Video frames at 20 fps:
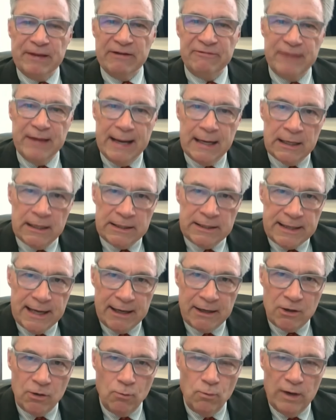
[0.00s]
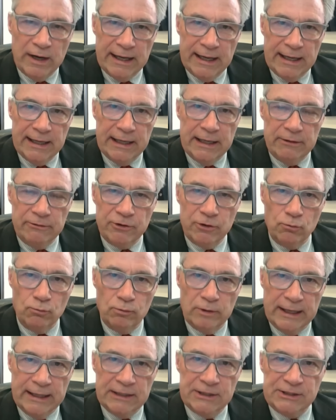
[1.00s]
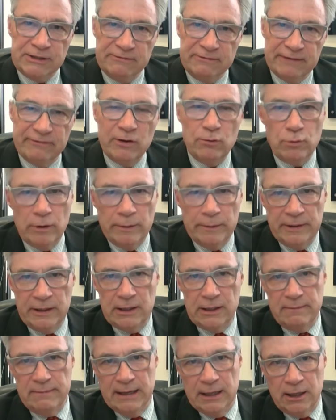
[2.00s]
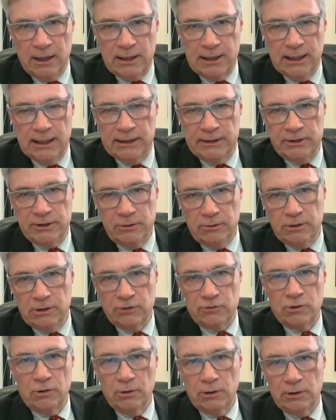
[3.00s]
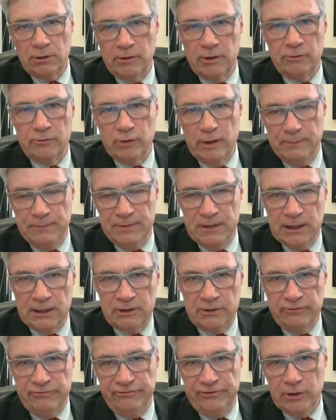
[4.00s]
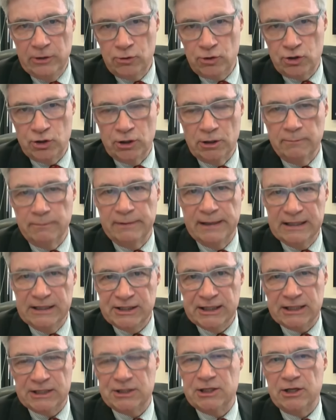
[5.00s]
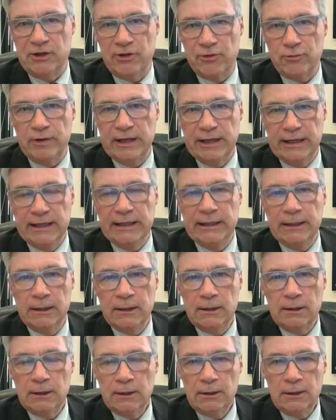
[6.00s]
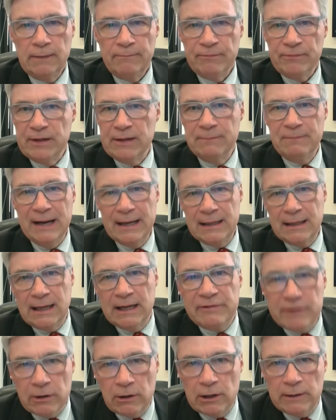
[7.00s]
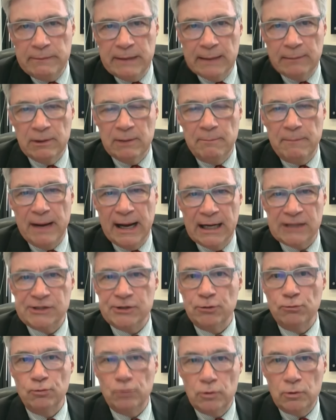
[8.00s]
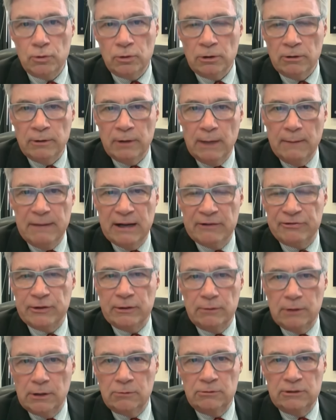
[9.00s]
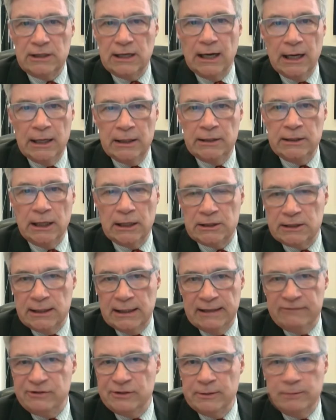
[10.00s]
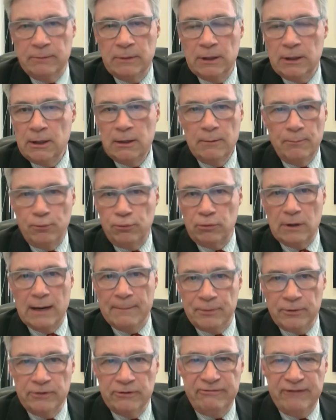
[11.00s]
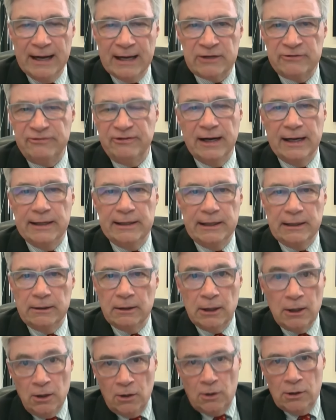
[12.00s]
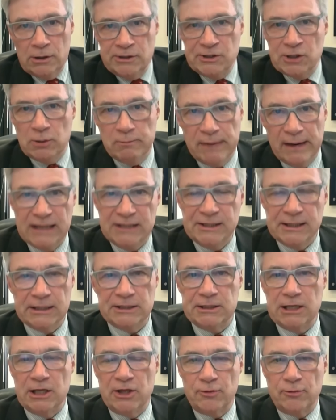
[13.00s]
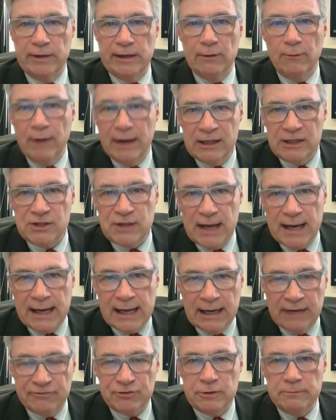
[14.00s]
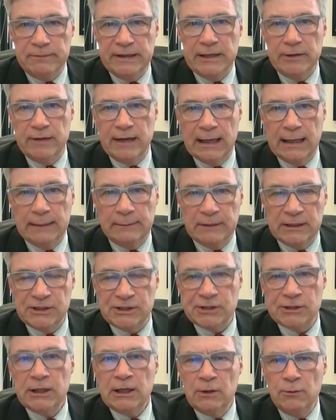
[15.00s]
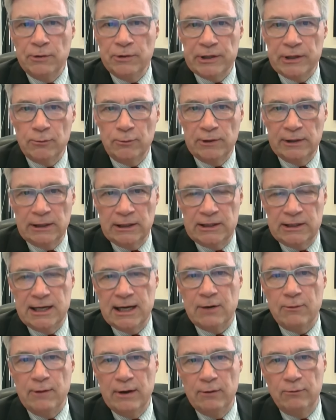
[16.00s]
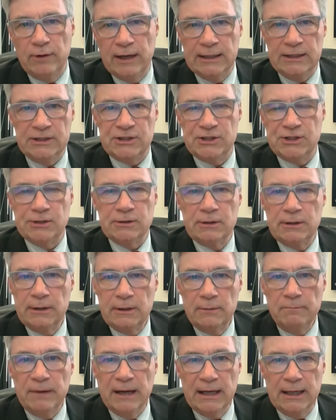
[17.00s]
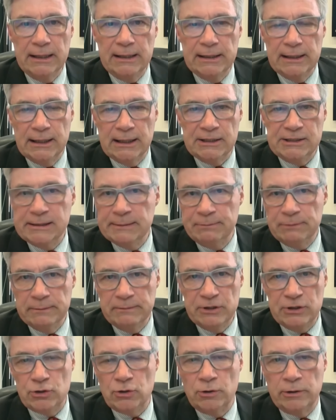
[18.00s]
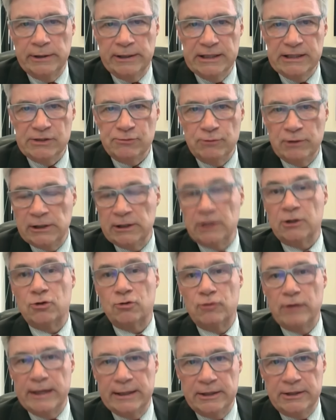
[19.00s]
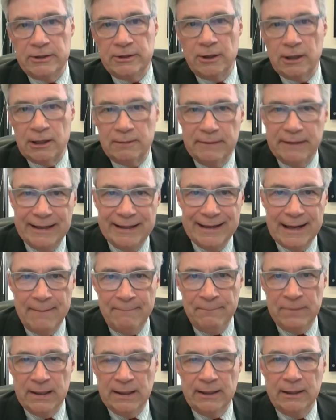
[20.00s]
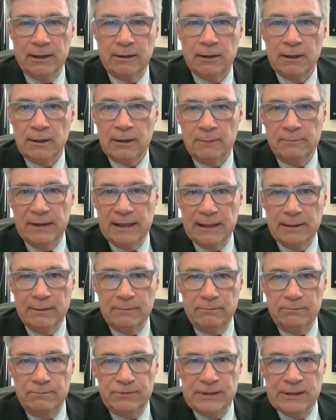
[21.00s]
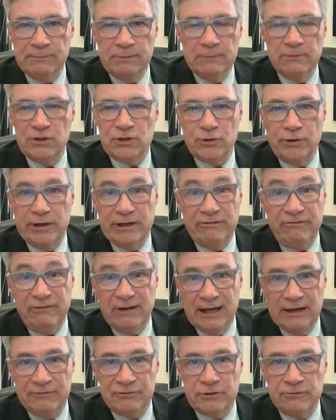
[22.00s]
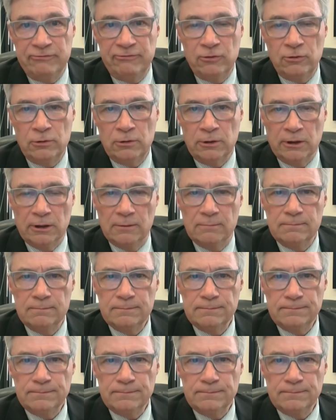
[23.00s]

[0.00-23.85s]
If they can take away the rights of every woman in America to control her own reproductive future by 6-3, then by God, they ought to be able to pass a rule about their own conduct and have some proper fact-finding also by 6-3. Why does that have to be unanimous when they're willing to take away rights by simple majorities, willing to create a dark money empire by a simple majority of 5-4?